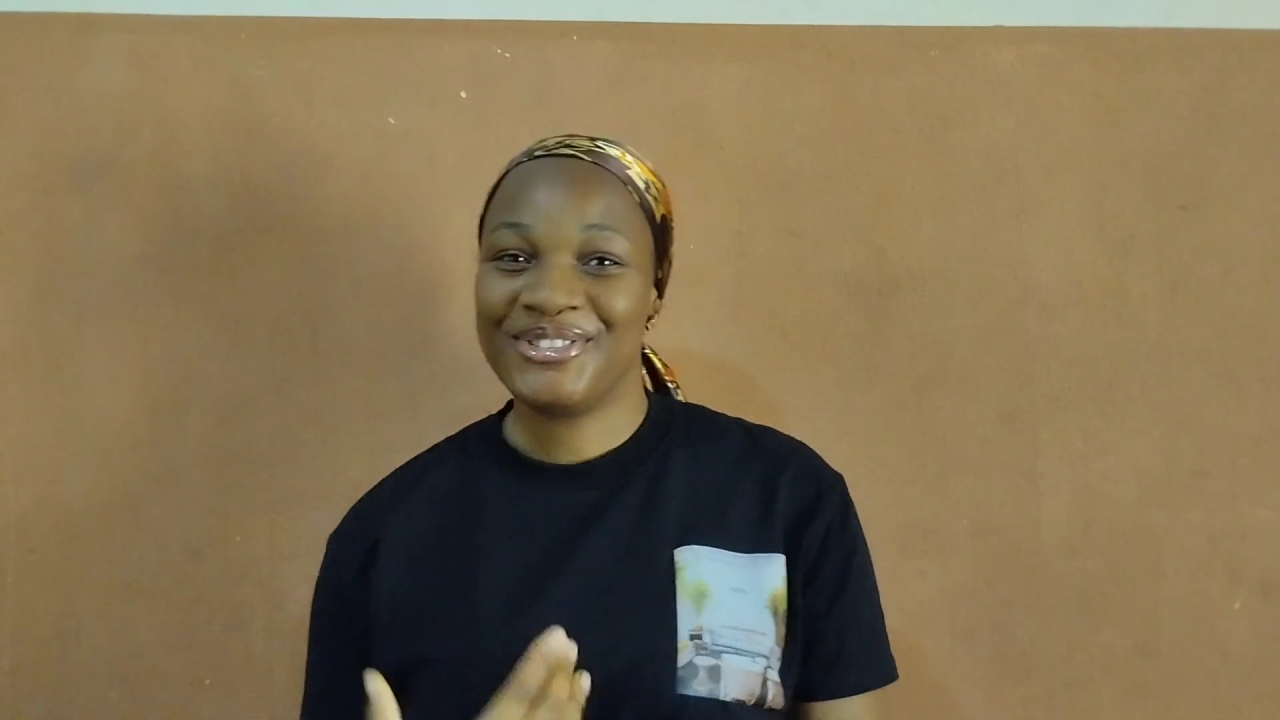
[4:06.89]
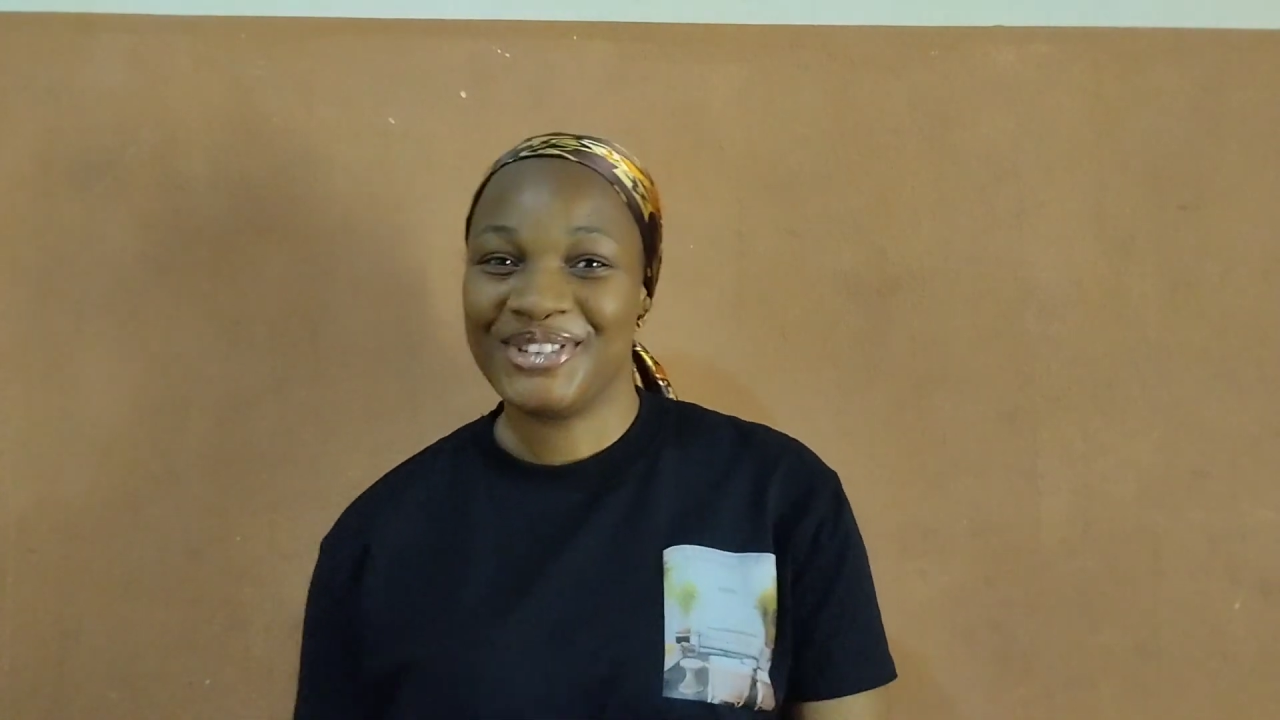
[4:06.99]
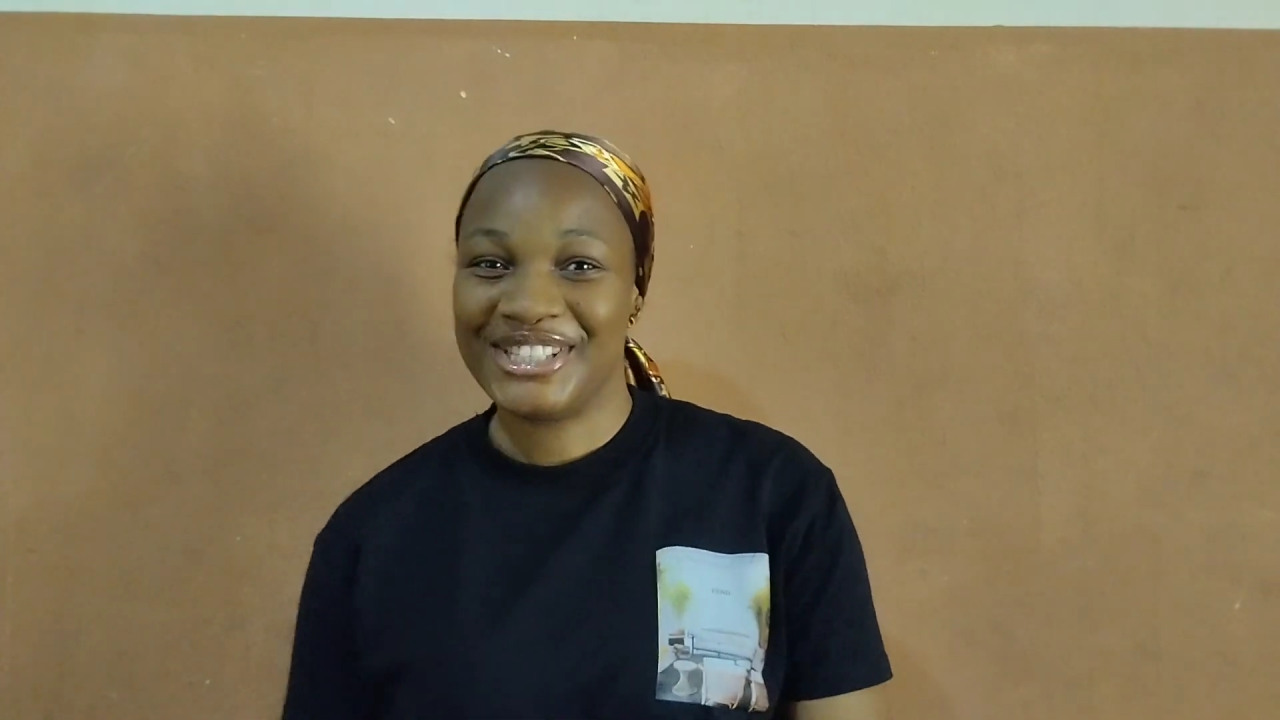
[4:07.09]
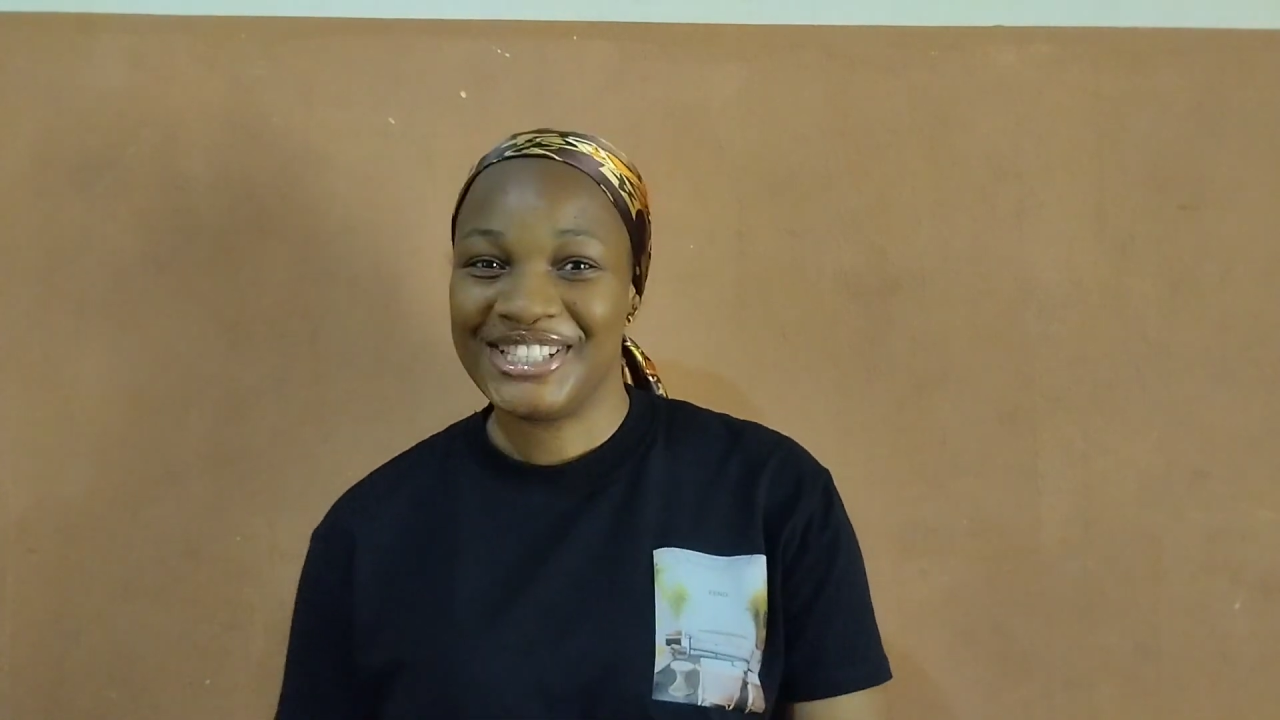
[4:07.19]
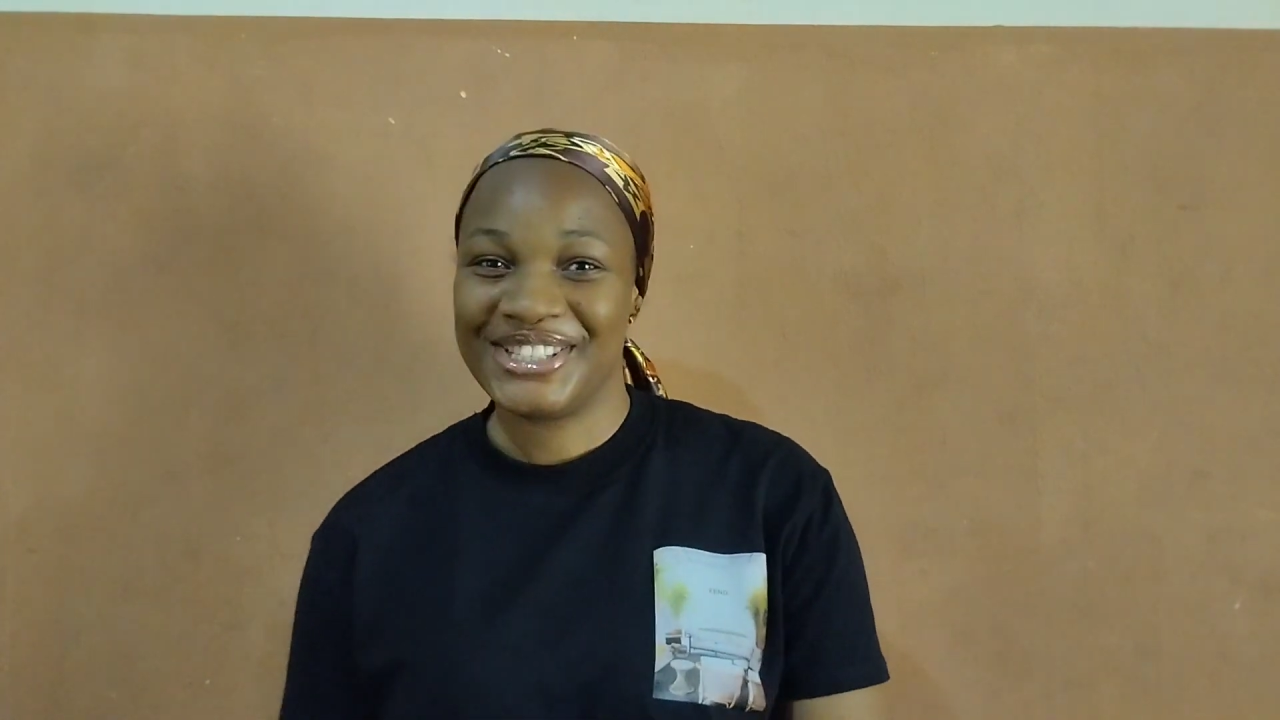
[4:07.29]

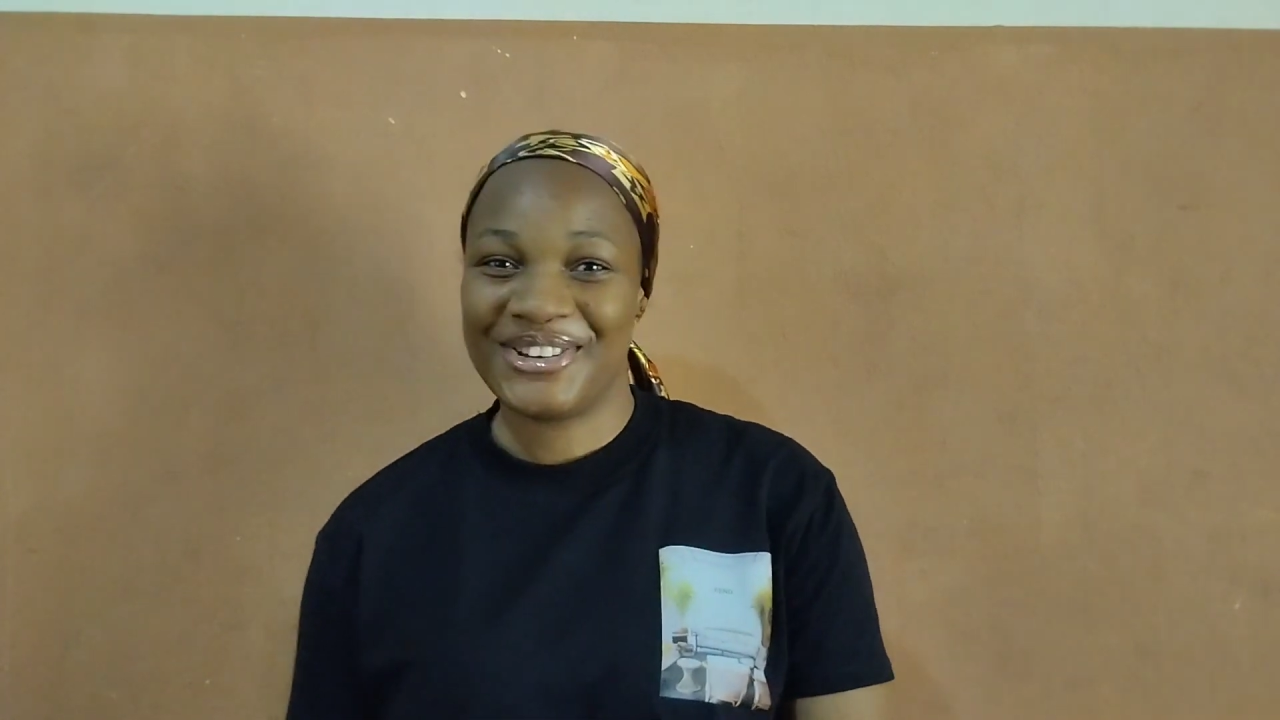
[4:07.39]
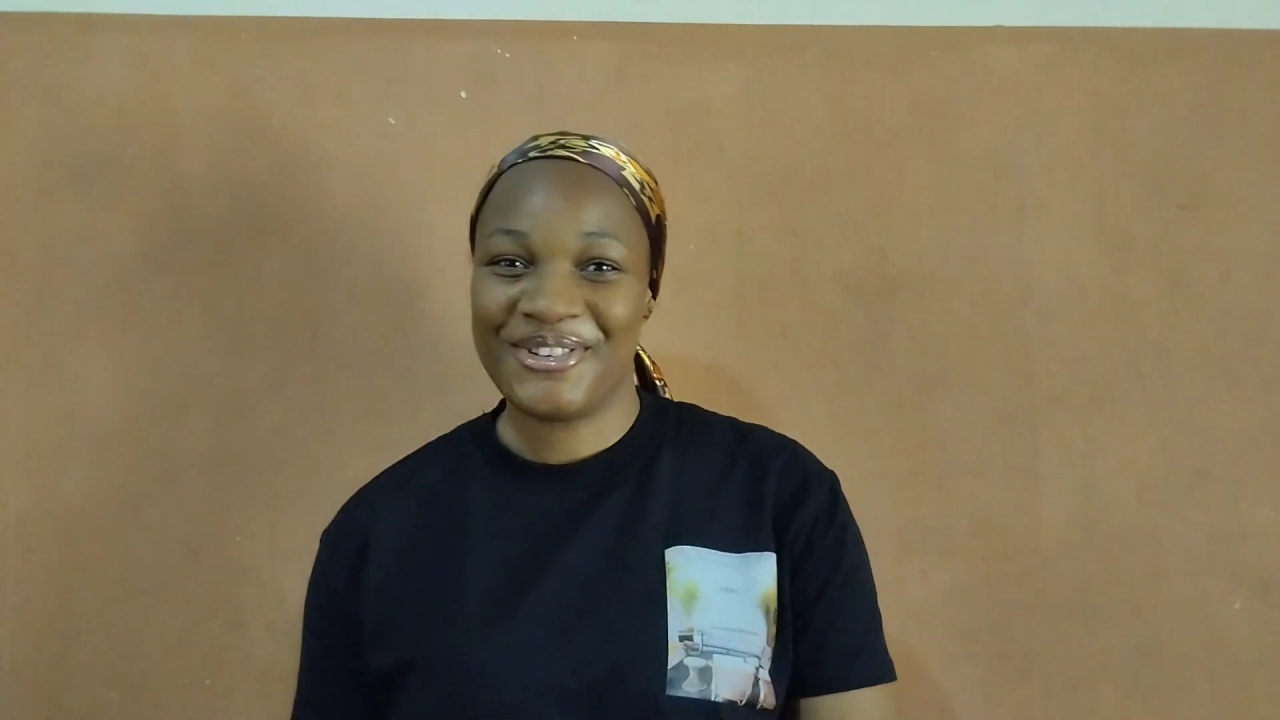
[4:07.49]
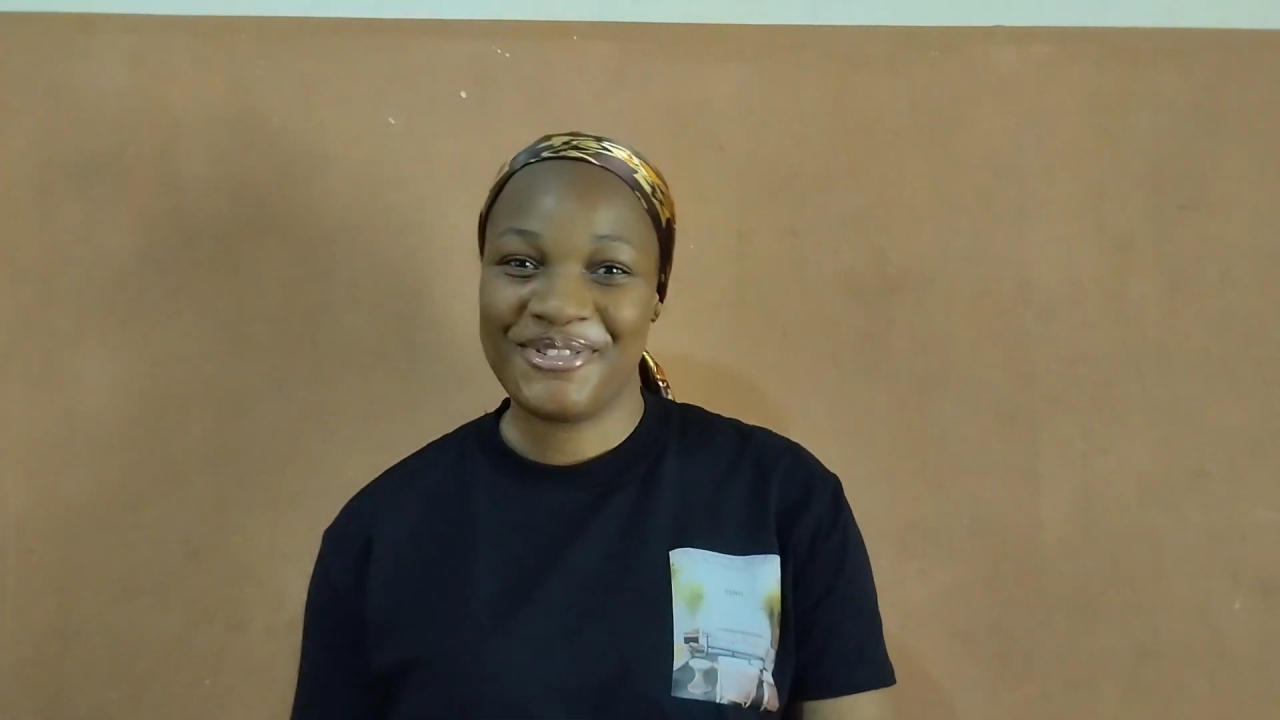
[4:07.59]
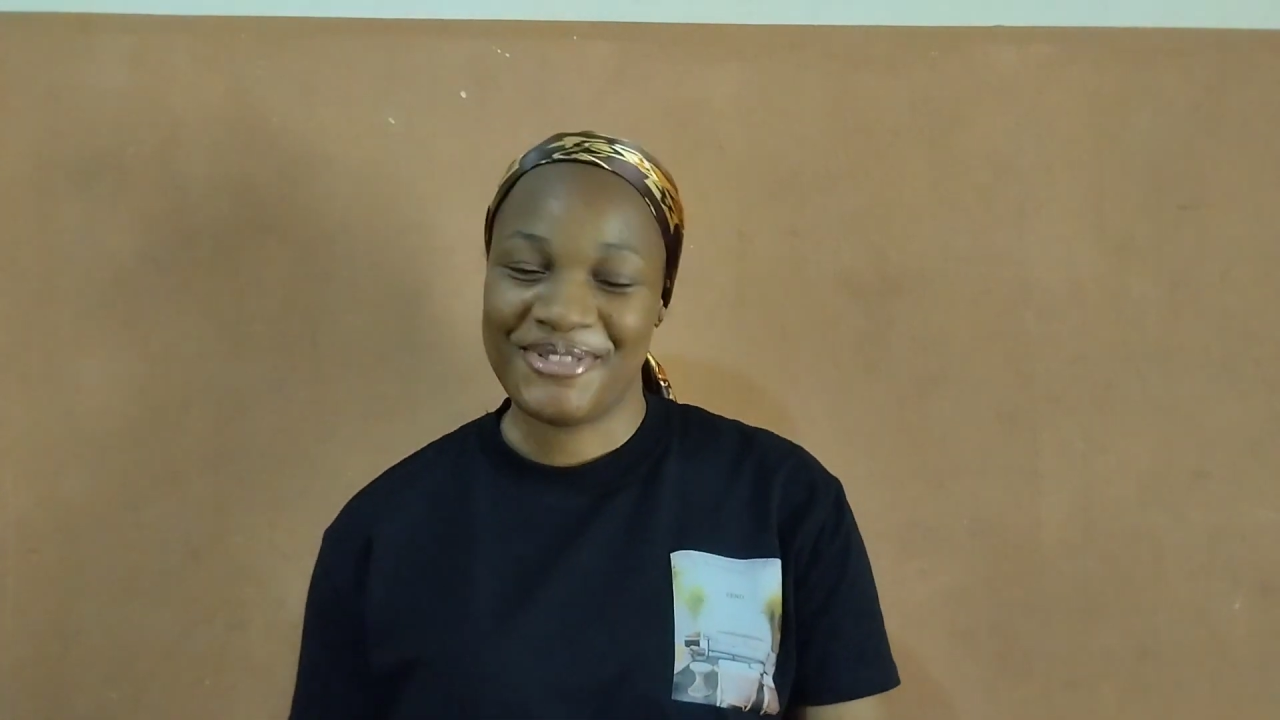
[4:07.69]
14th of